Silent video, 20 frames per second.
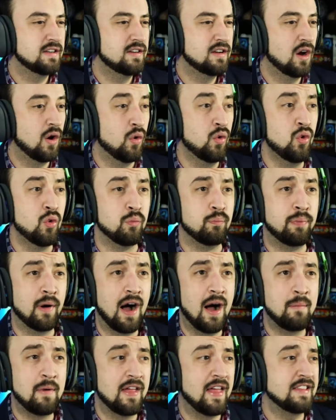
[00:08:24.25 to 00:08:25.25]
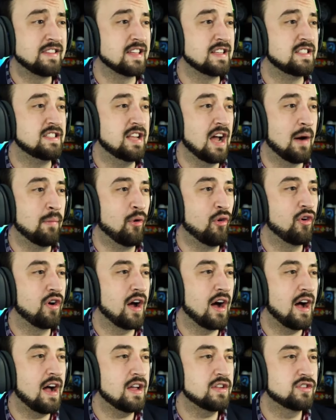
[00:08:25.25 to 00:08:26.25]
No, ooh, Baba, that's a double
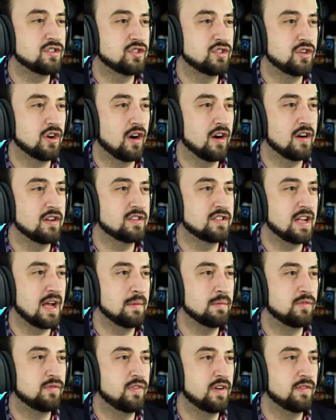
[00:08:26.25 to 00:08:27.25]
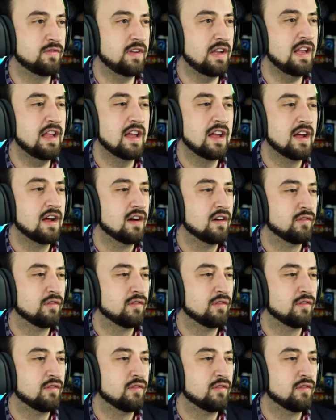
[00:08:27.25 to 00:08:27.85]
cost shards times fifty.